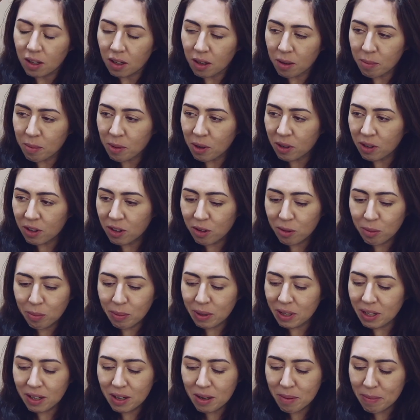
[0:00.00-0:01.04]
Come on, don't
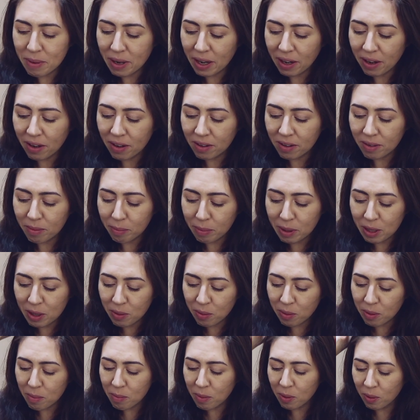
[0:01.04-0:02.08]
be dumb, hair. Be
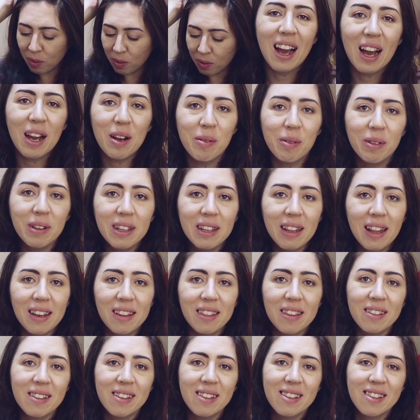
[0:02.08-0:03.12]
normal. I really like
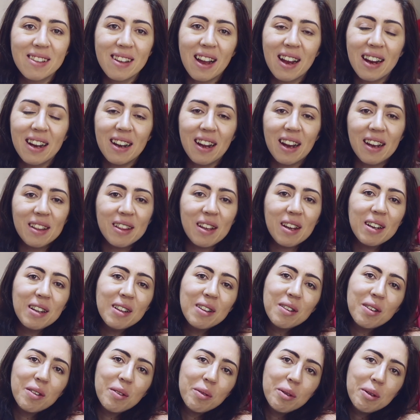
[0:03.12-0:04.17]
this design. I thought it
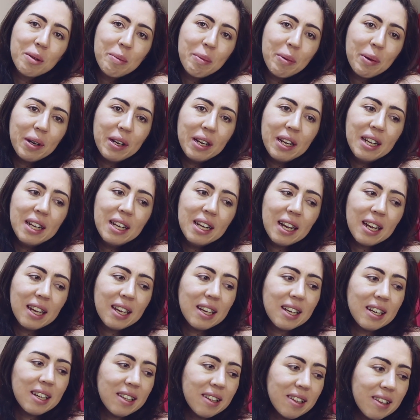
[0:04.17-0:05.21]
looked really pretty
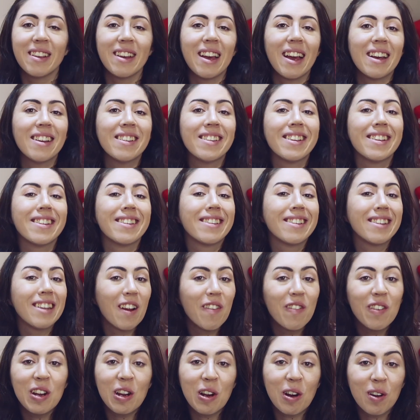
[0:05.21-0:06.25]
and it has
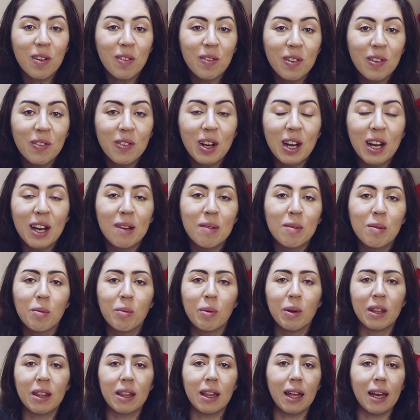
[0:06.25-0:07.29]
Stephanie Harper vibes
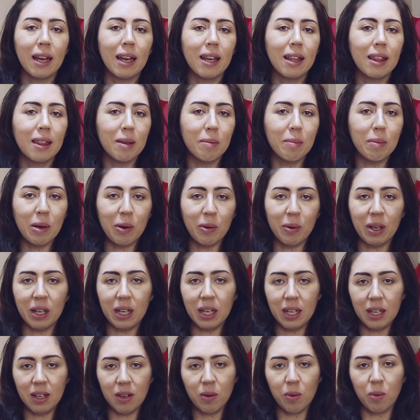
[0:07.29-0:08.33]
with like the
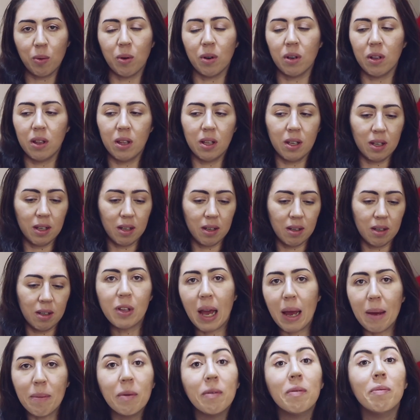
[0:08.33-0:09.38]
boning or the
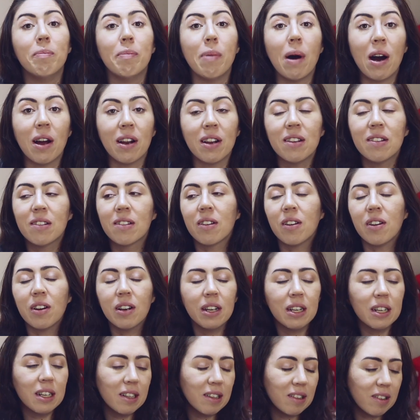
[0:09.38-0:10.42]
type of bodice on
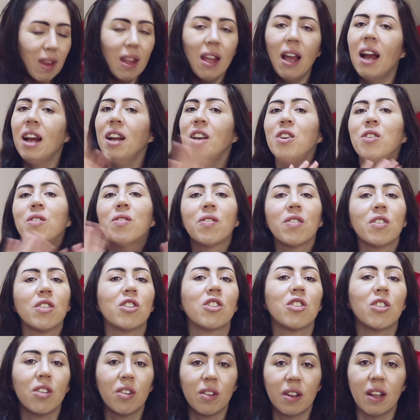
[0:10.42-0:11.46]
it. I knew for
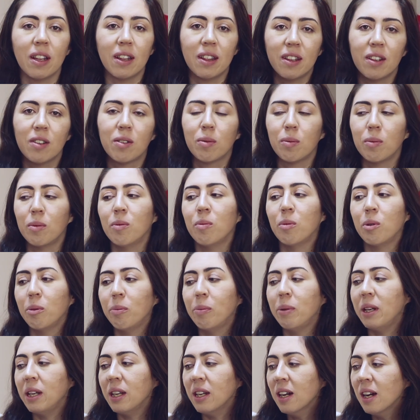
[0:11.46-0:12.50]
sure that this one would
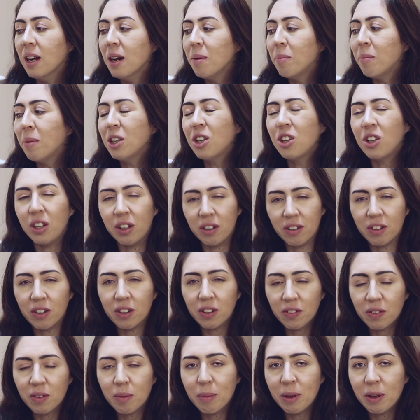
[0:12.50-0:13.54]
be much
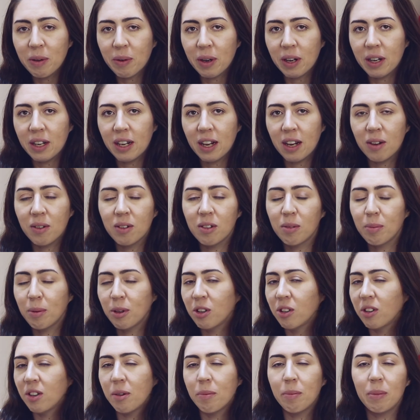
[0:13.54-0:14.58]
easier for me right now,
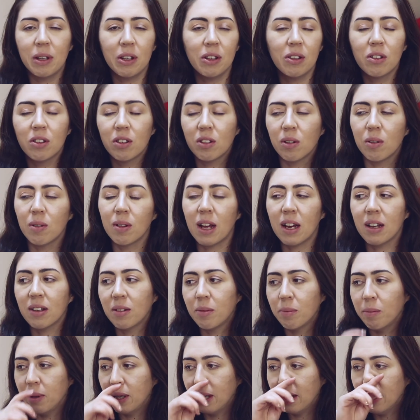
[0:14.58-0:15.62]
especially it being so
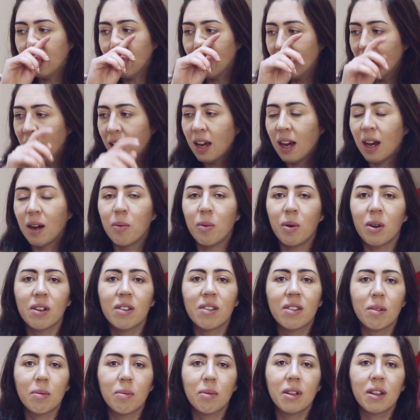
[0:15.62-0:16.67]
last minute. I
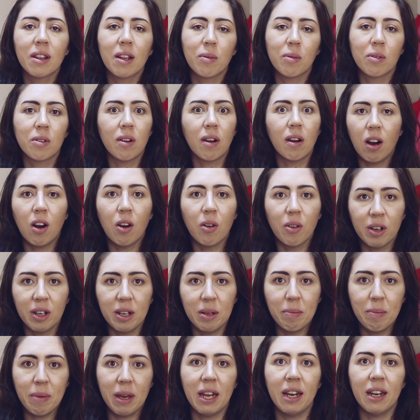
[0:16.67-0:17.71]
wanted something that was
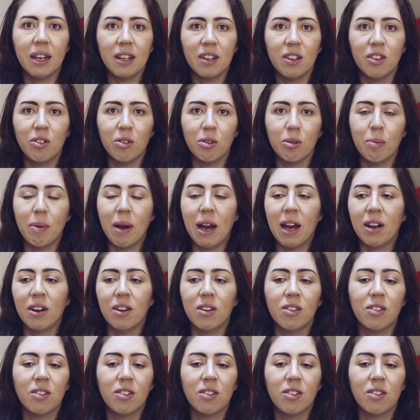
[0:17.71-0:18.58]
already made into a pattern.